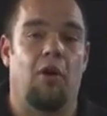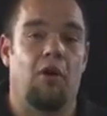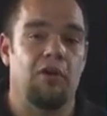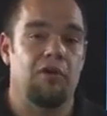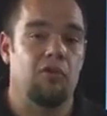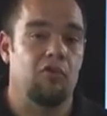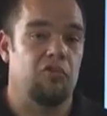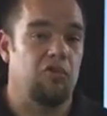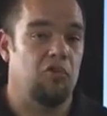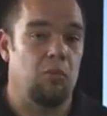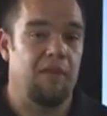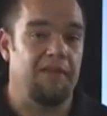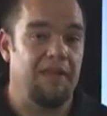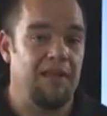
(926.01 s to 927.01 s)
are used is
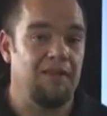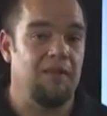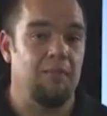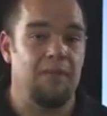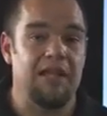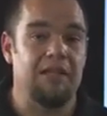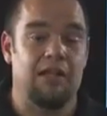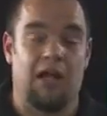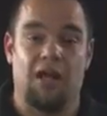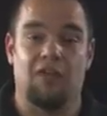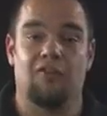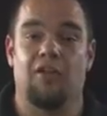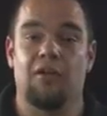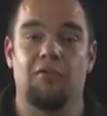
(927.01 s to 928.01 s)
within the main
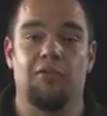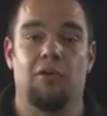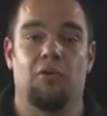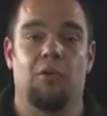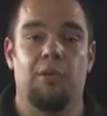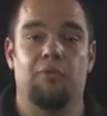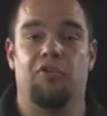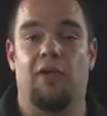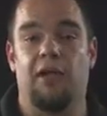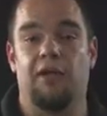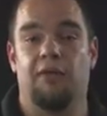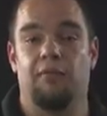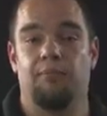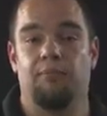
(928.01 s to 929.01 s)
content of your website.